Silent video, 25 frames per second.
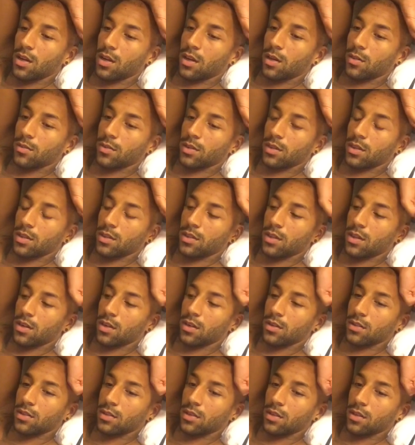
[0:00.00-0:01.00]
up to the
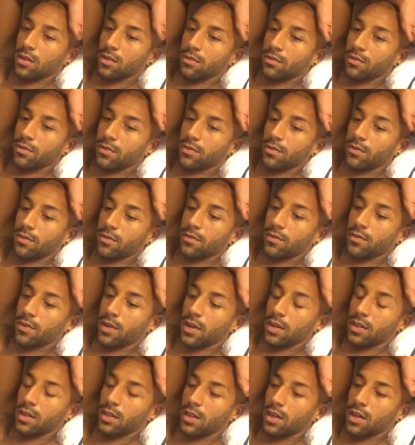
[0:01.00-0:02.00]
task of
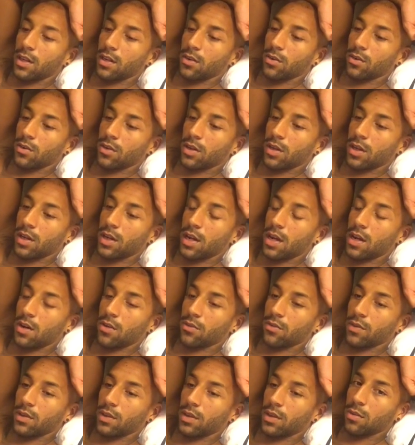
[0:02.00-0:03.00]
finding out an
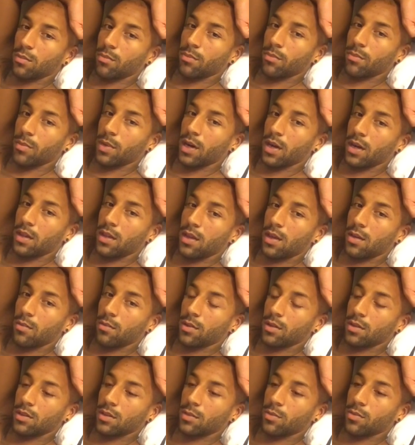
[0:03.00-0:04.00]
outfit and buy
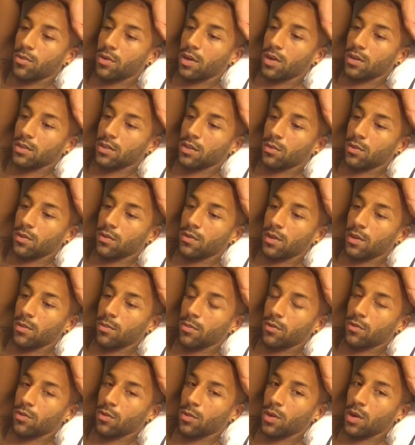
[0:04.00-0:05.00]
them and surprise her with them
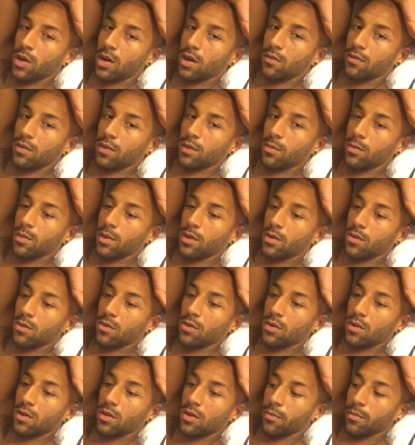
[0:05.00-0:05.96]
before we go out for the meal,